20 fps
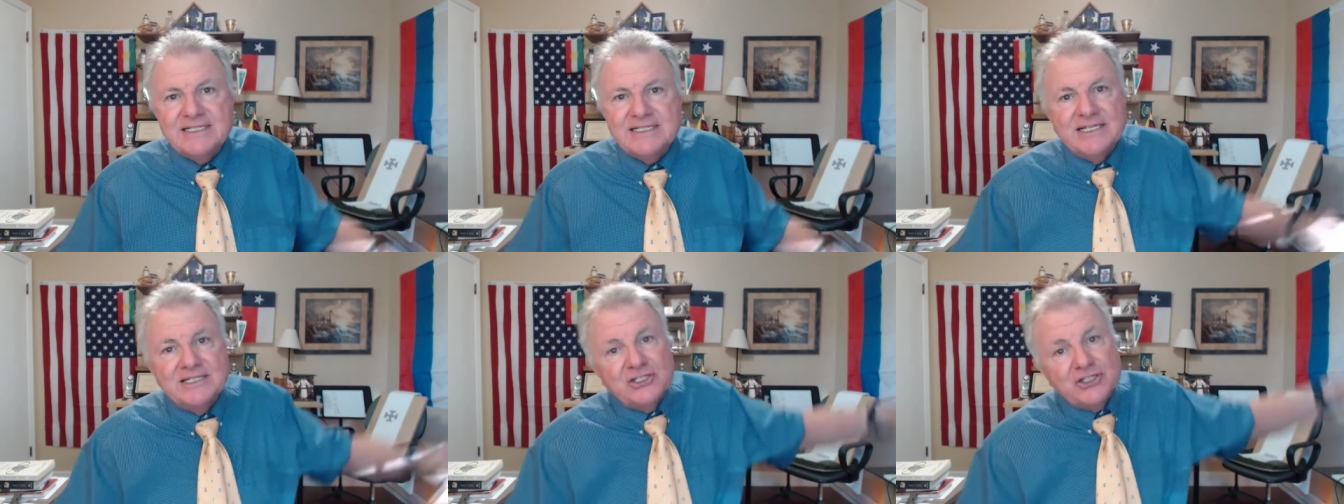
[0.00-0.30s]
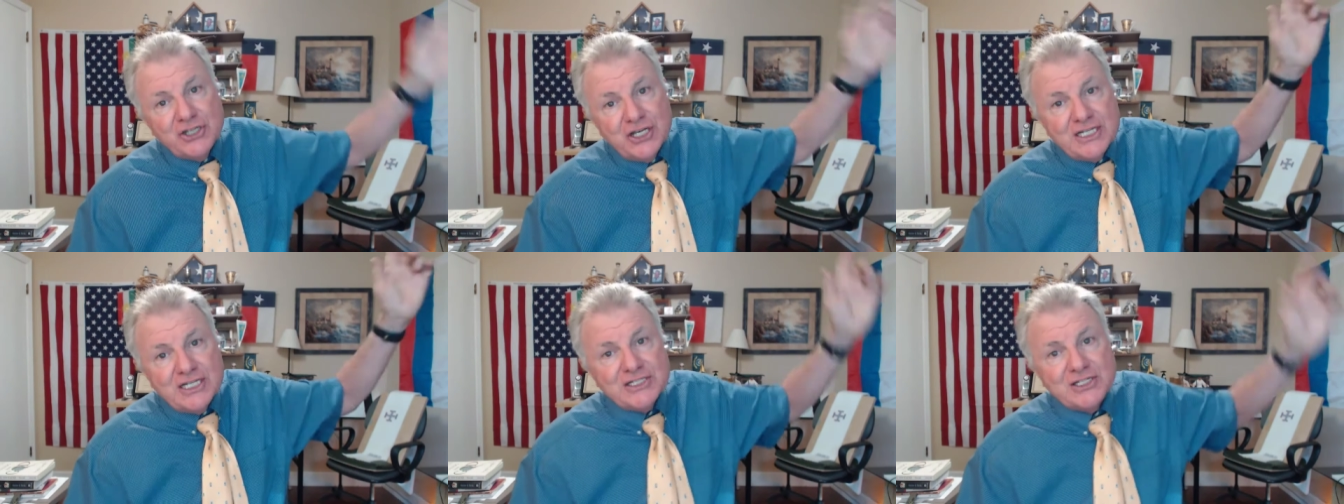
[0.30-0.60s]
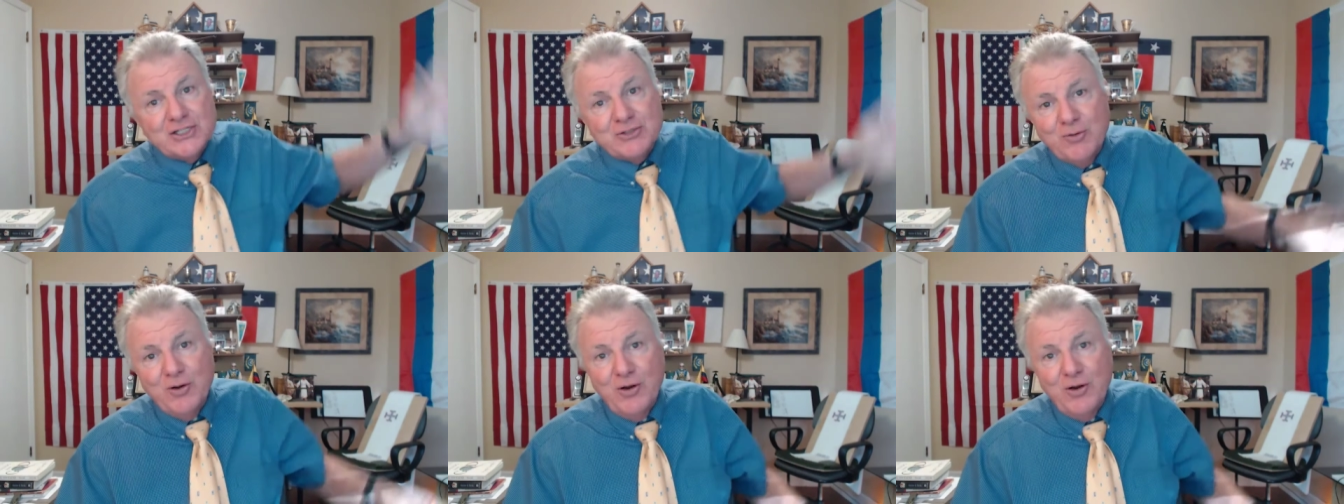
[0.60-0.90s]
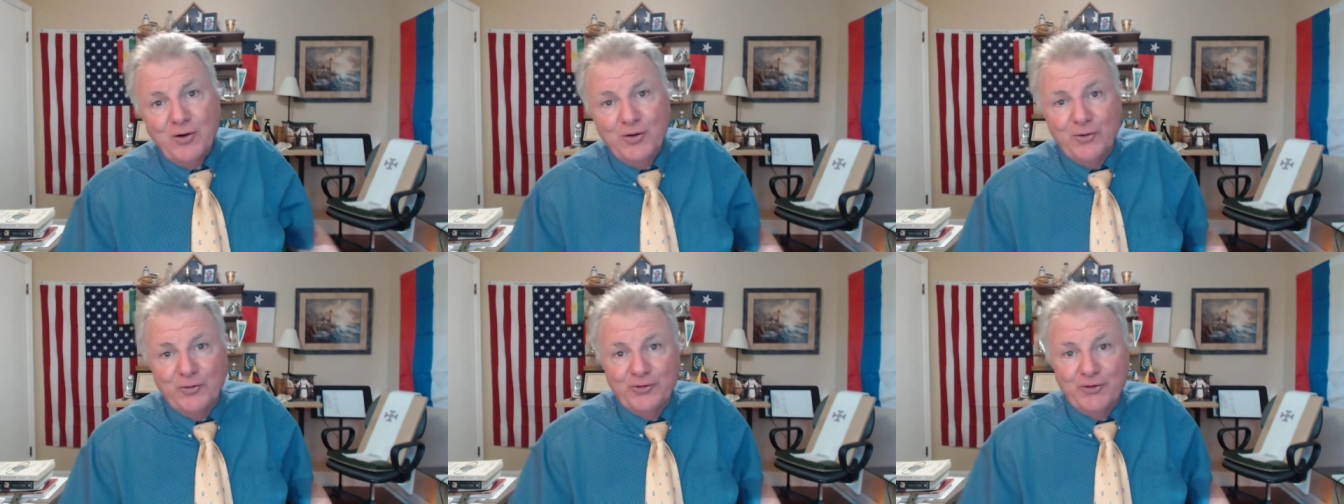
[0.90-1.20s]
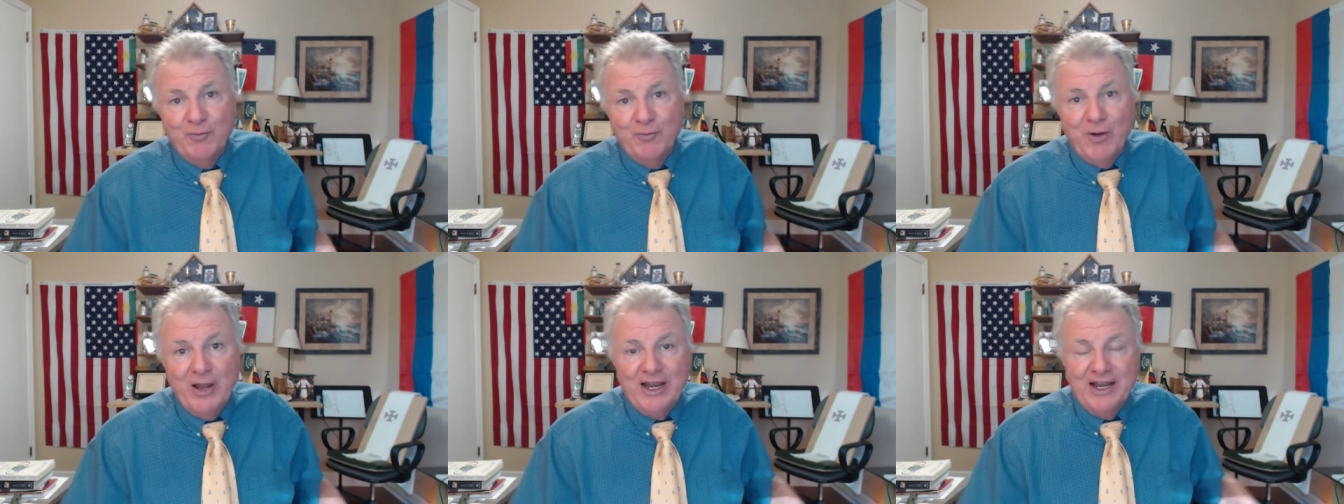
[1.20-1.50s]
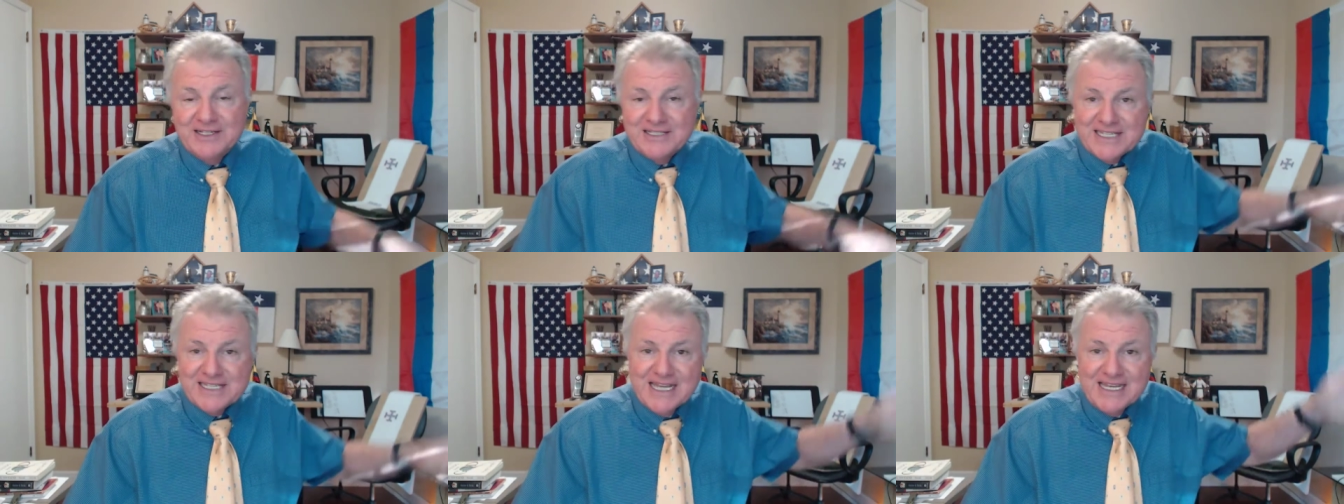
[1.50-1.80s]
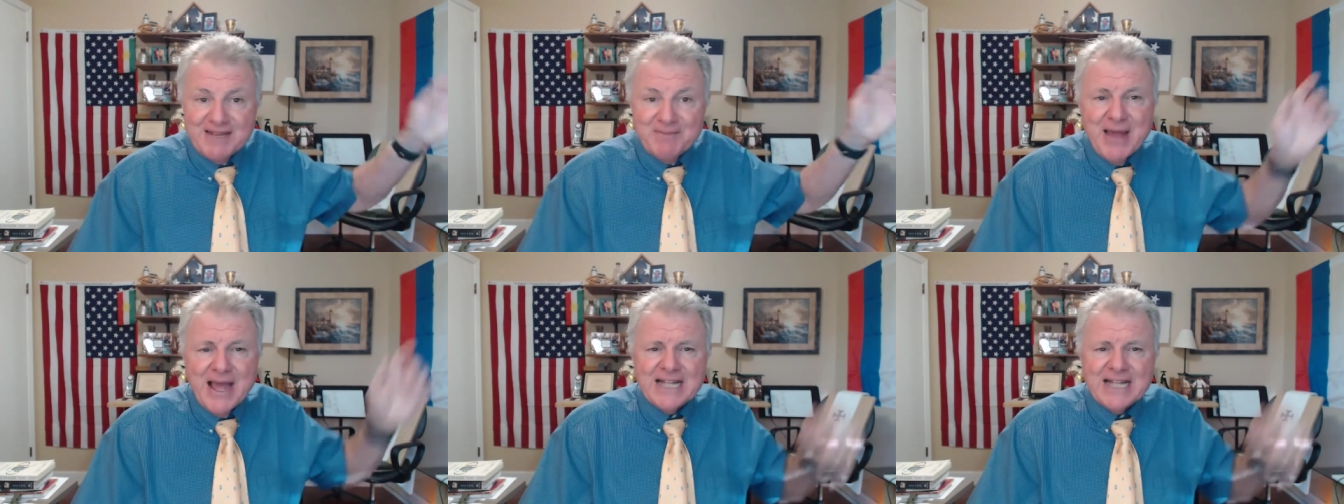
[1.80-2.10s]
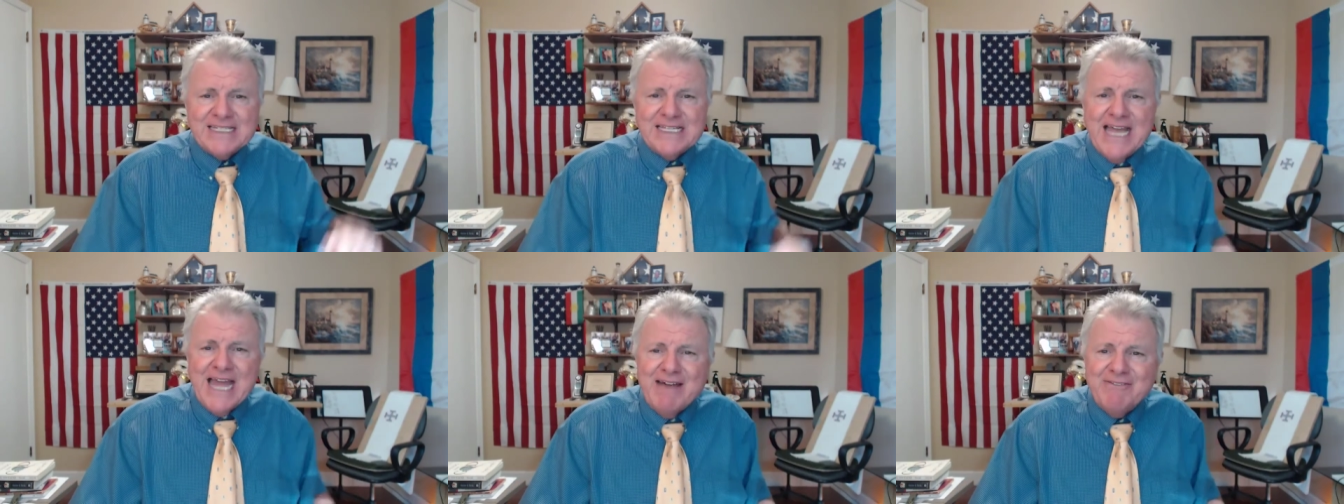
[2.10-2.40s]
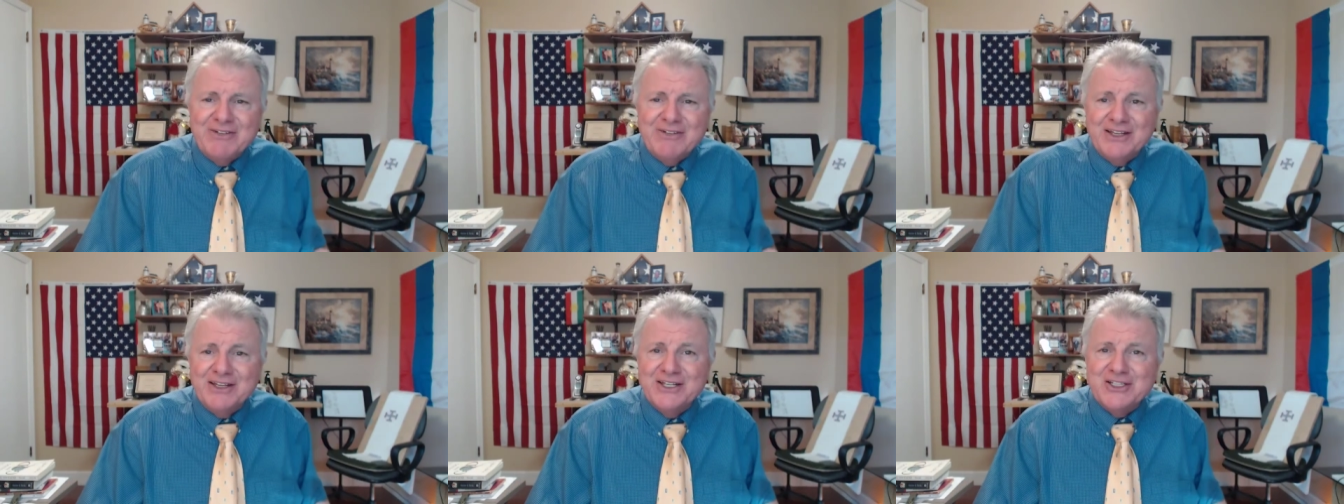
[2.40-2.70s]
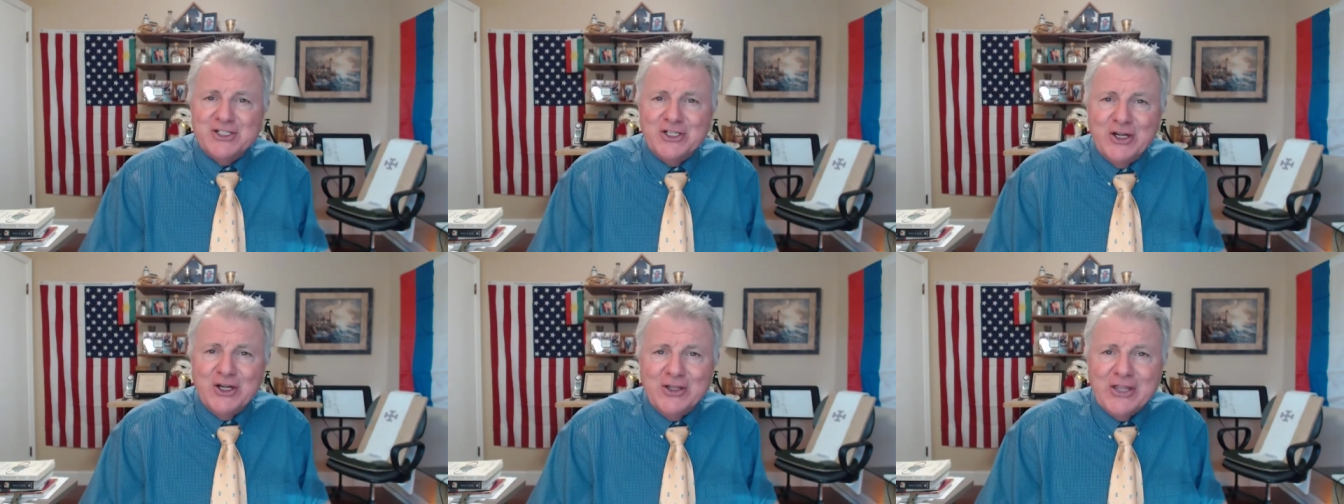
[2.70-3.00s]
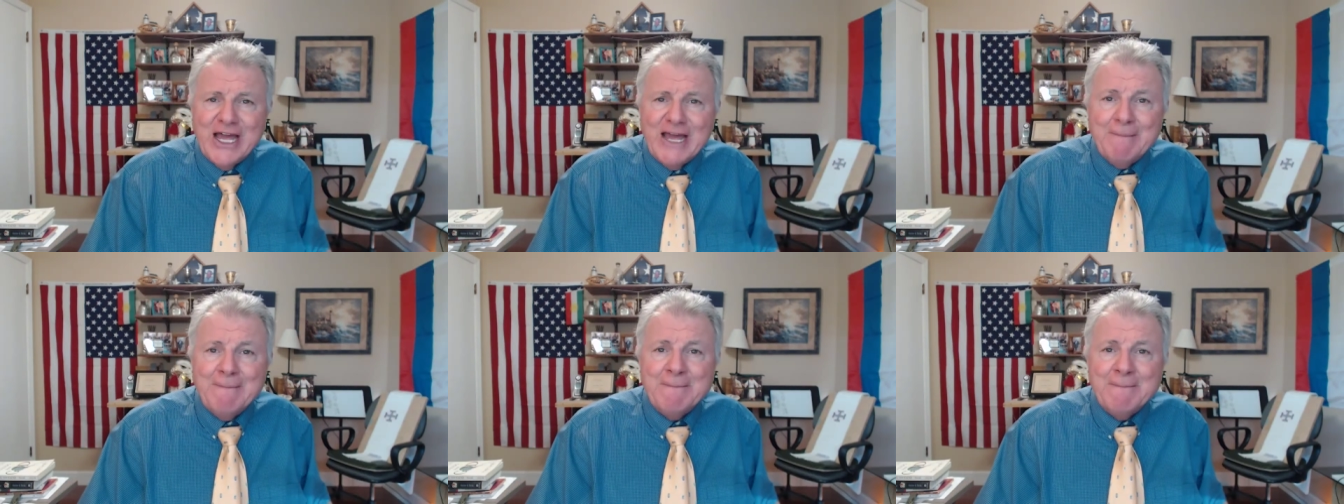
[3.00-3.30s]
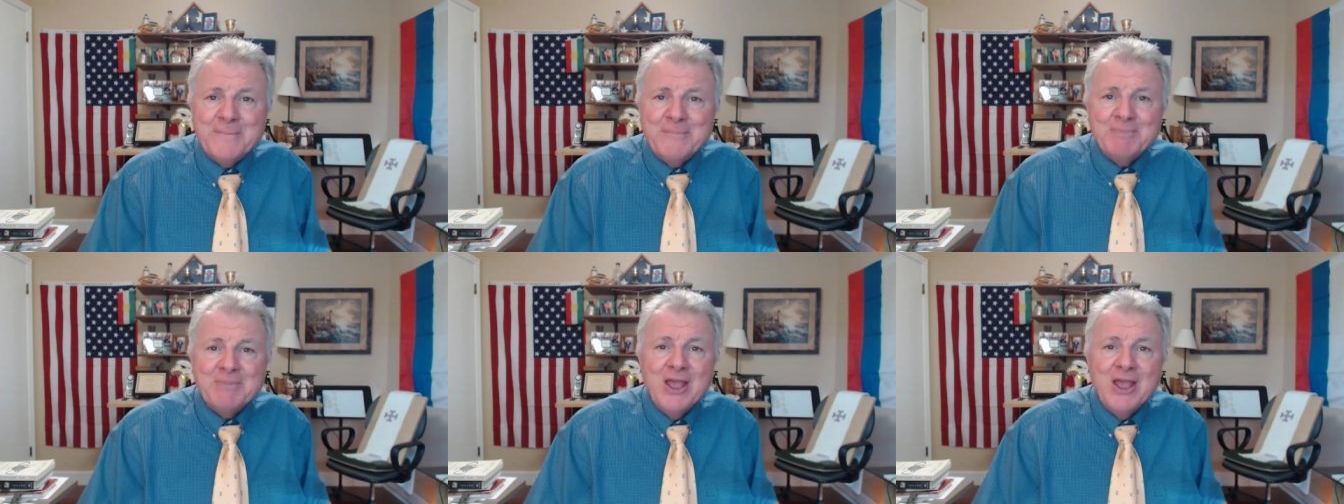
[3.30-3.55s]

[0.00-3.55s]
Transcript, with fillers: since Jesus rose and went and ascended back to heaven. Did you know that?